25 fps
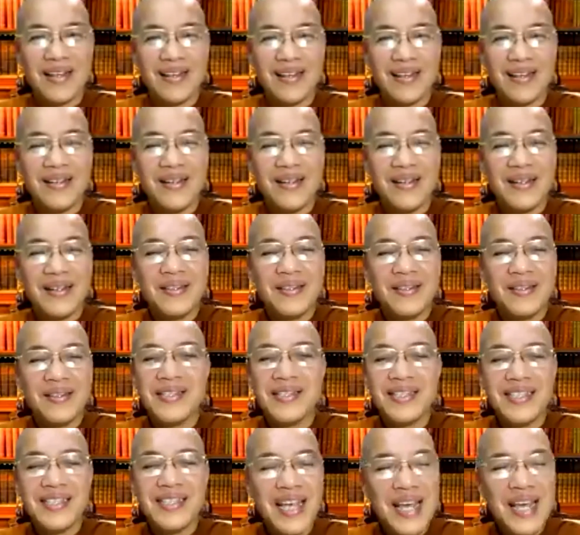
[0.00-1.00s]
Uh,
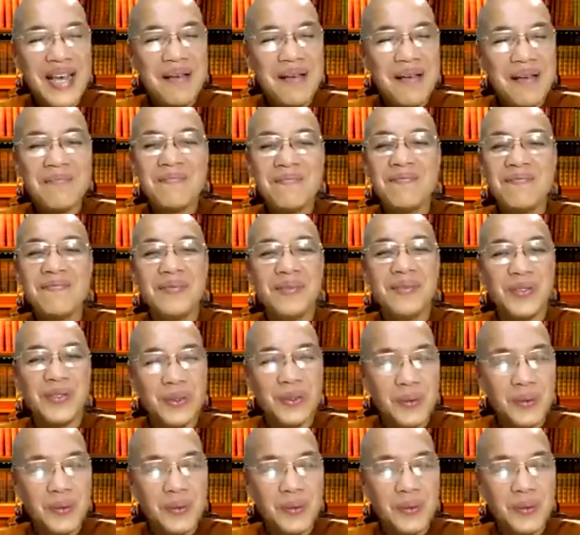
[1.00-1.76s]
the same